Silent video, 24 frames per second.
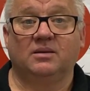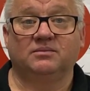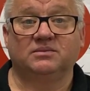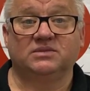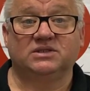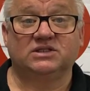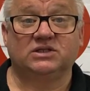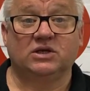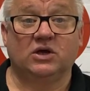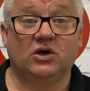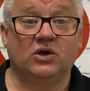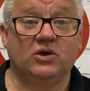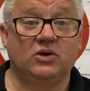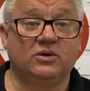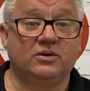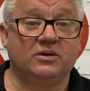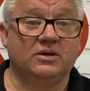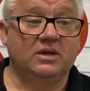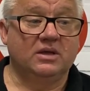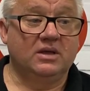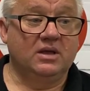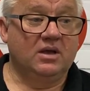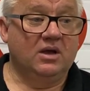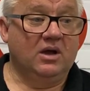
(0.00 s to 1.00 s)
So
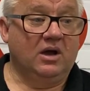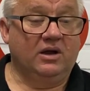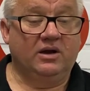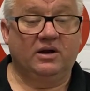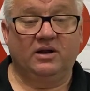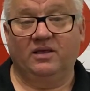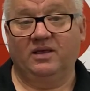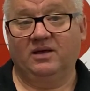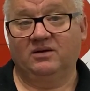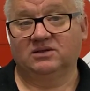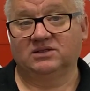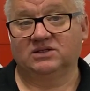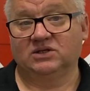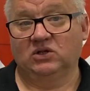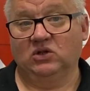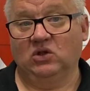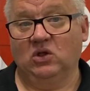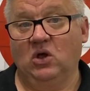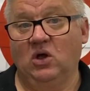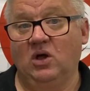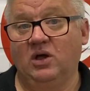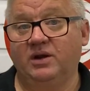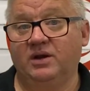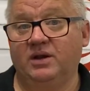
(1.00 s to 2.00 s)
I know that was a
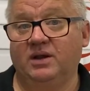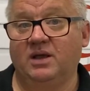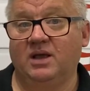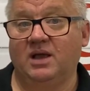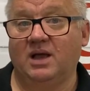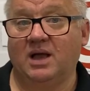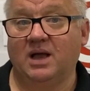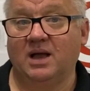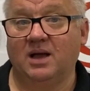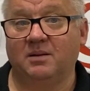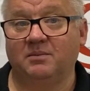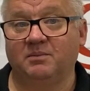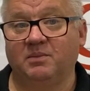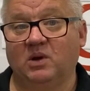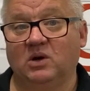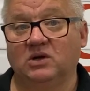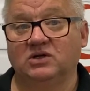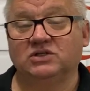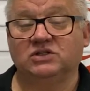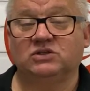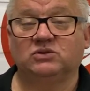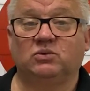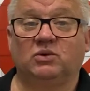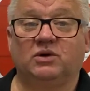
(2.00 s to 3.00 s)
lot, but I
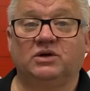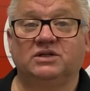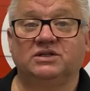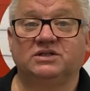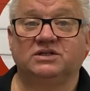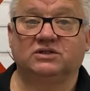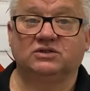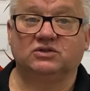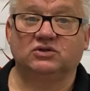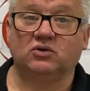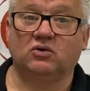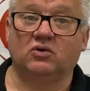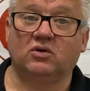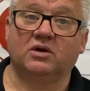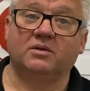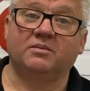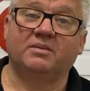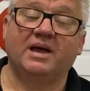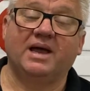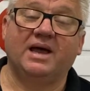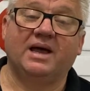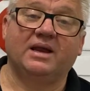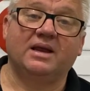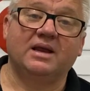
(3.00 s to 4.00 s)
just wanted to talk
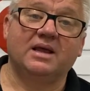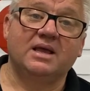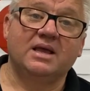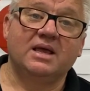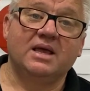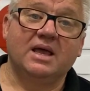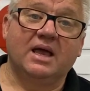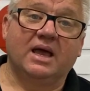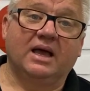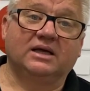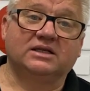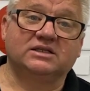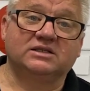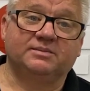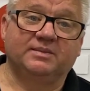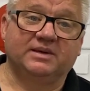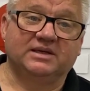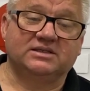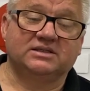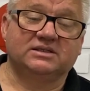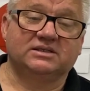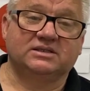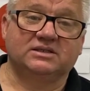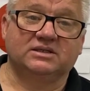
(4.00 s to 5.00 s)
about
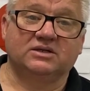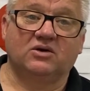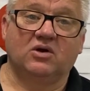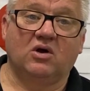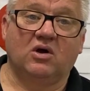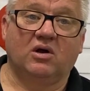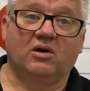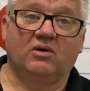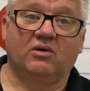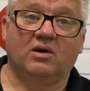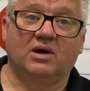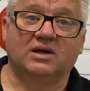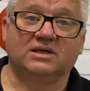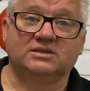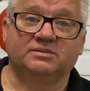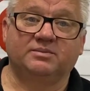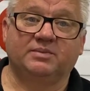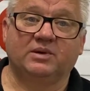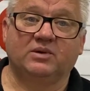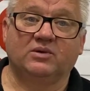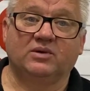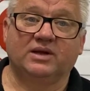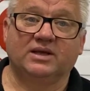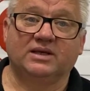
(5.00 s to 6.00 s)
asbestos in high-rise
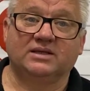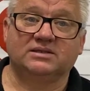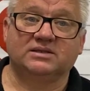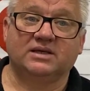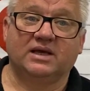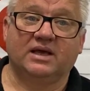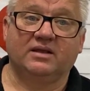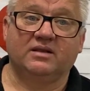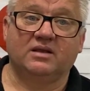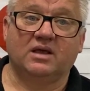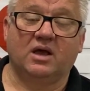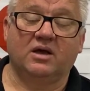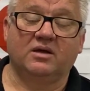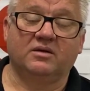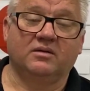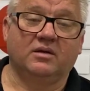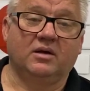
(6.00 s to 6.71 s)
buildings, and